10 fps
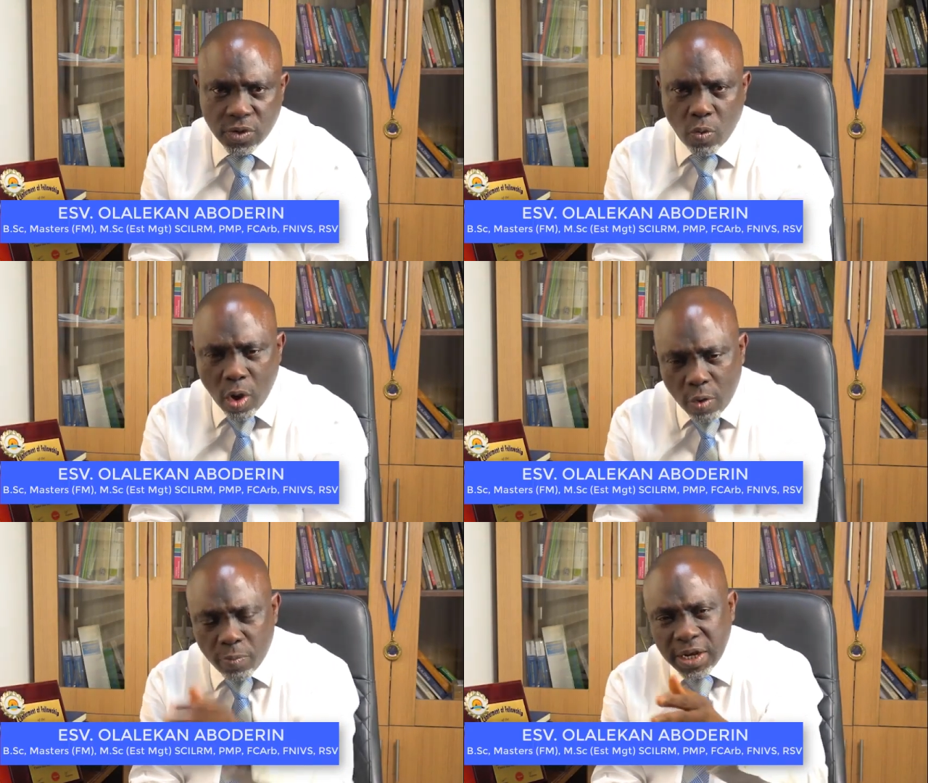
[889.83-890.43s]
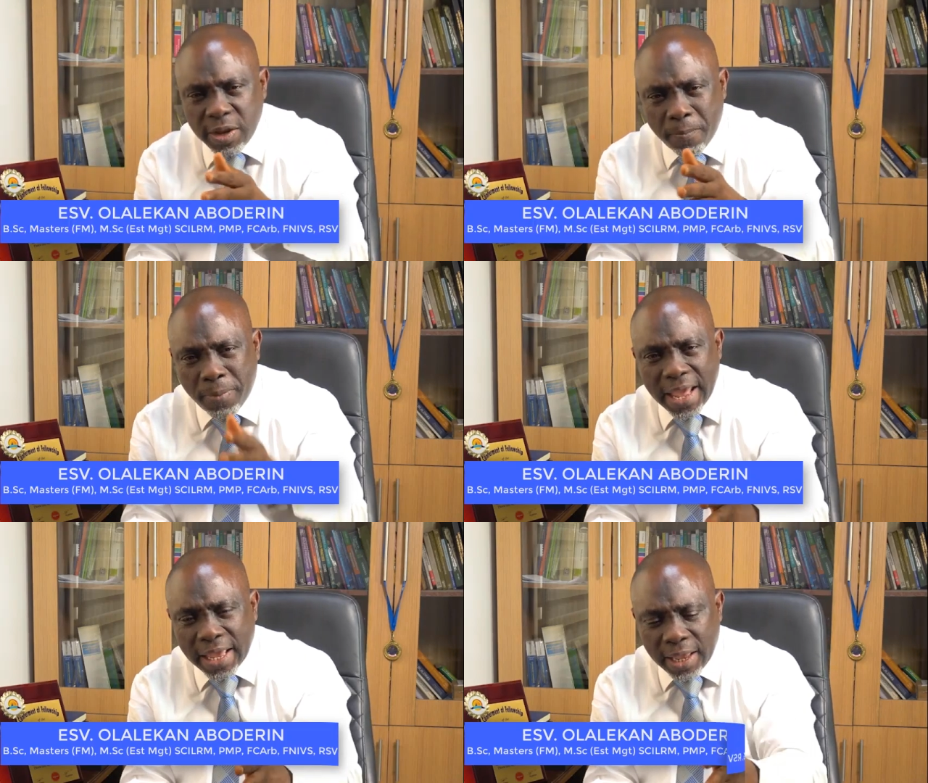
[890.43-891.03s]
What will be the
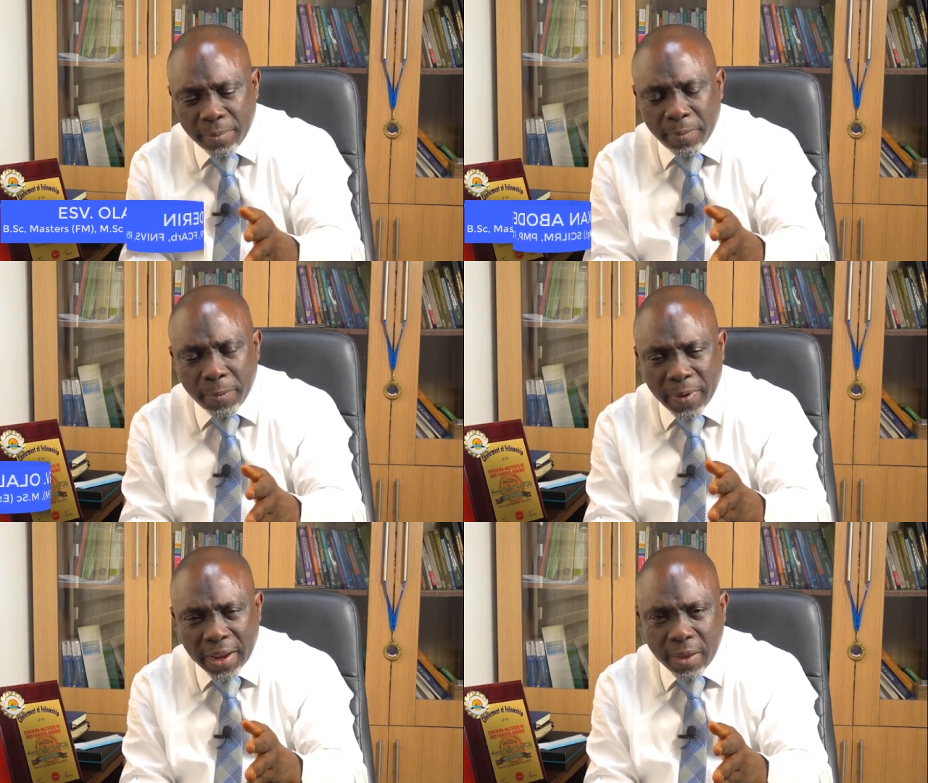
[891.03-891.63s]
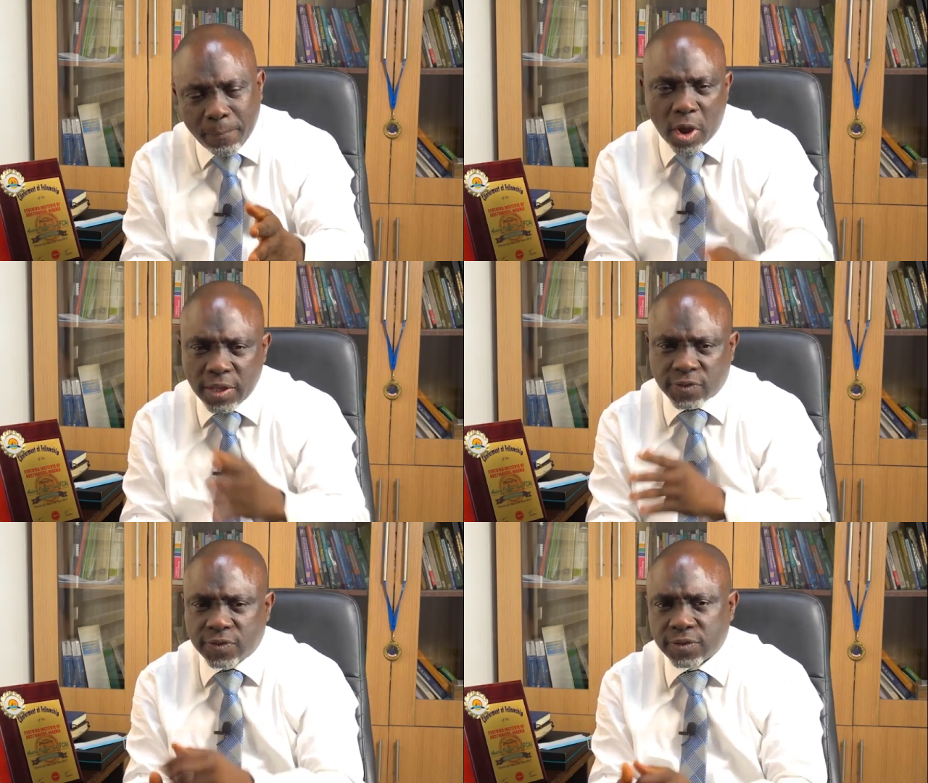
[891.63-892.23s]
breaking
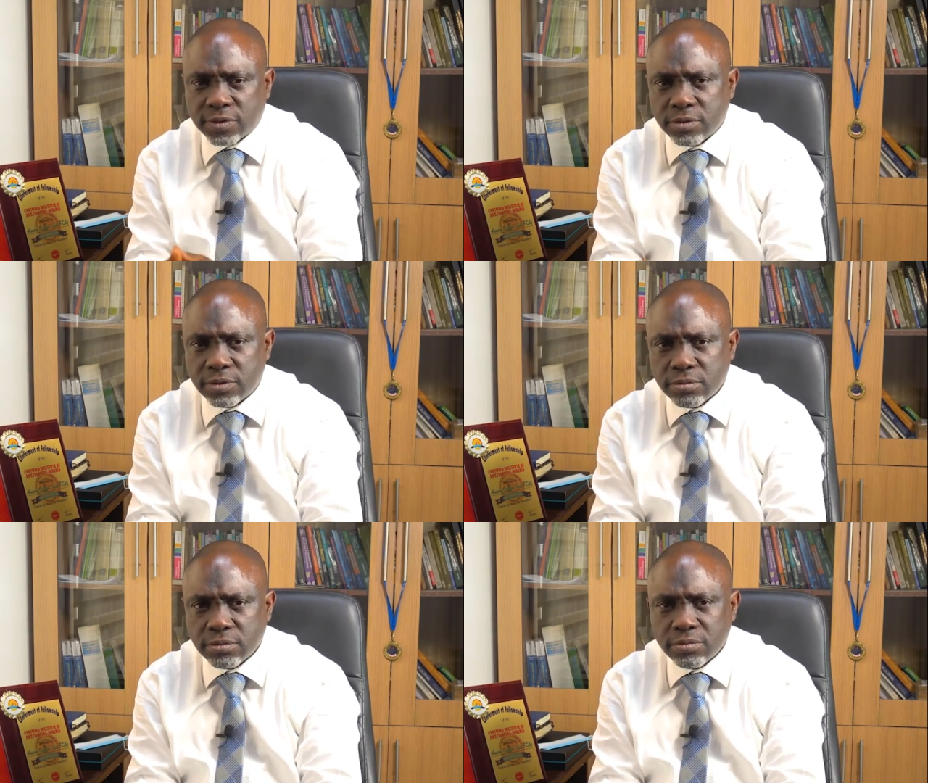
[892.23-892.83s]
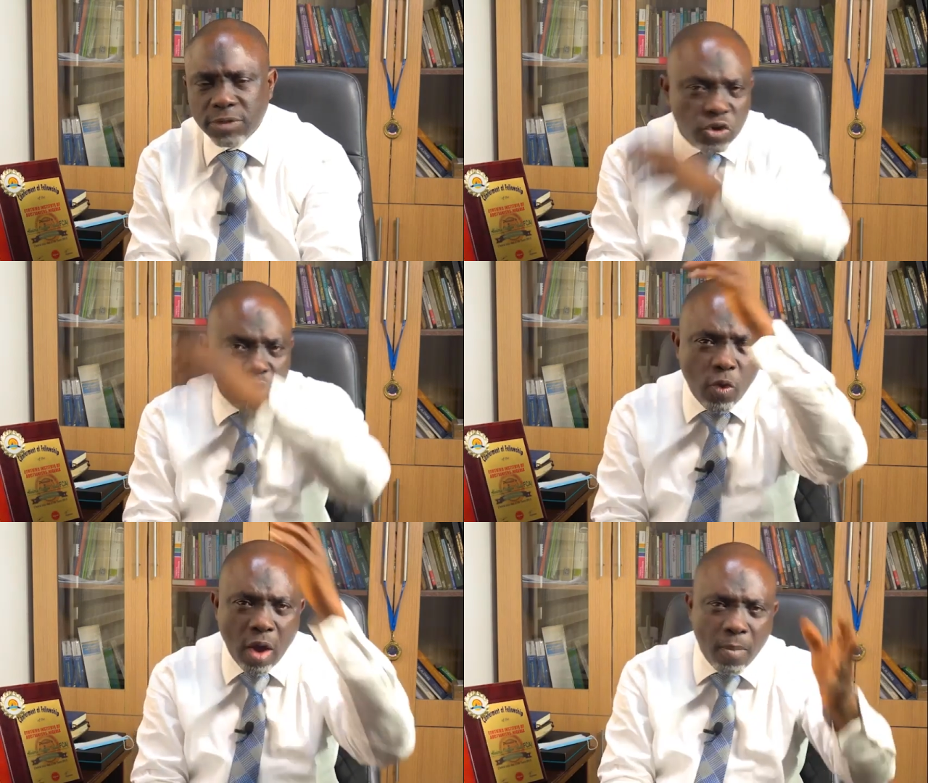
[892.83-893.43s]
points
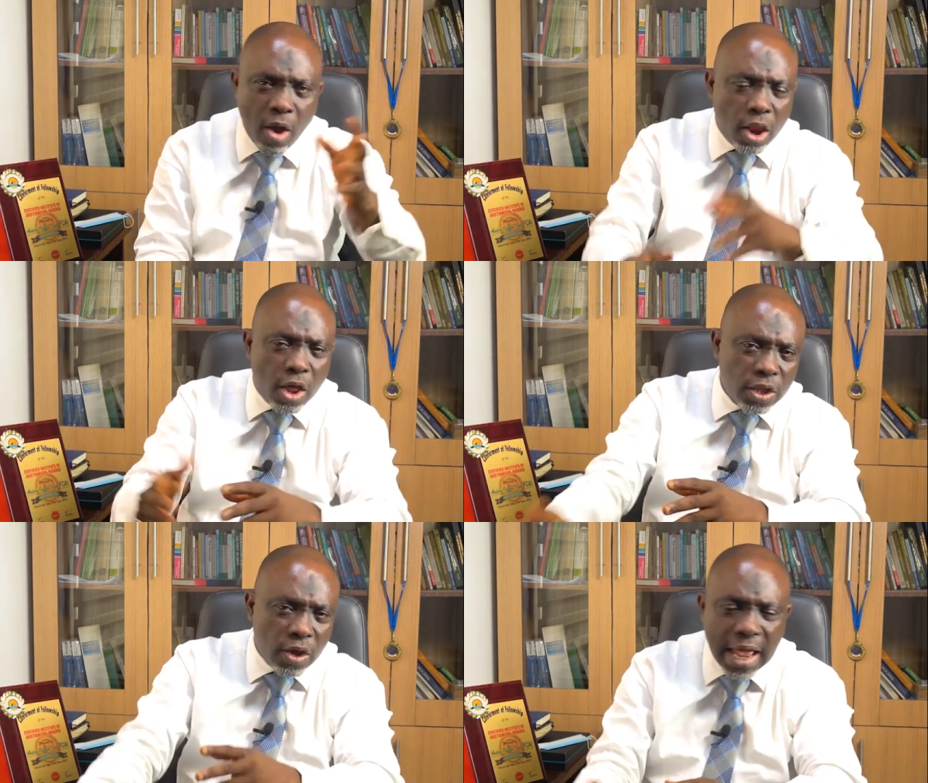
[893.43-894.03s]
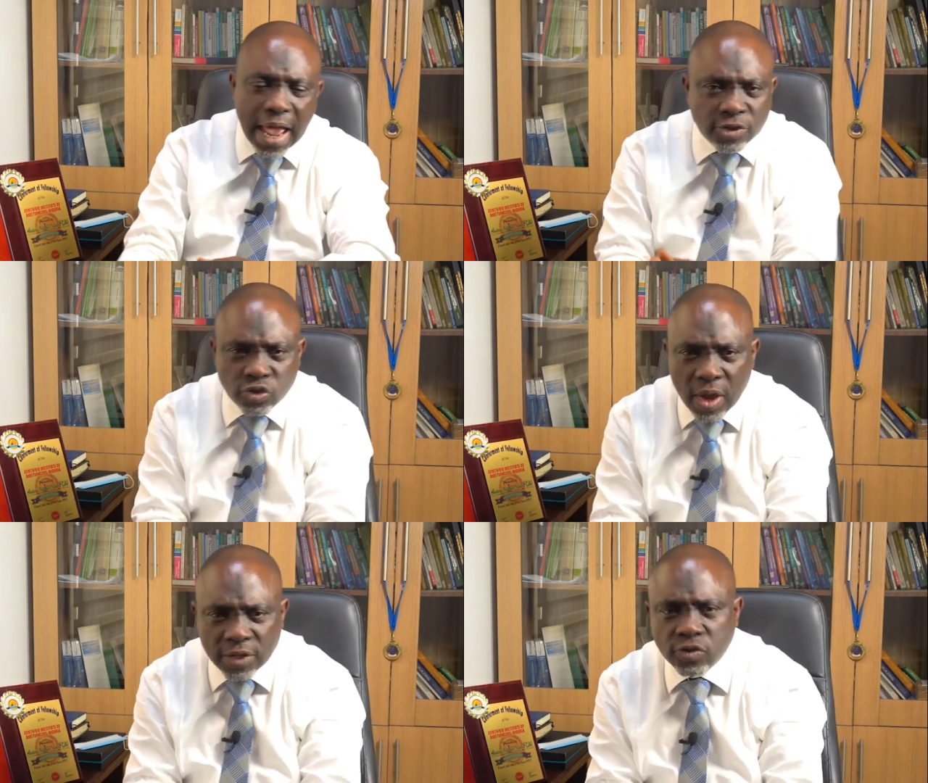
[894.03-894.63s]
between one mall or the other, and
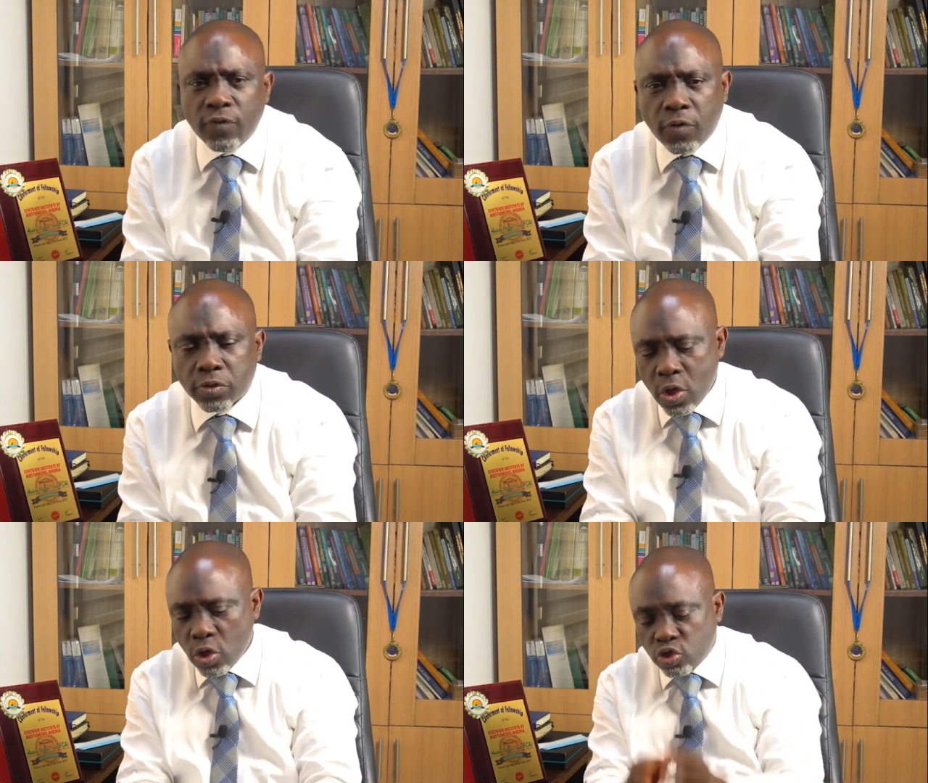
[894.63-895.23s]
so on and so forth?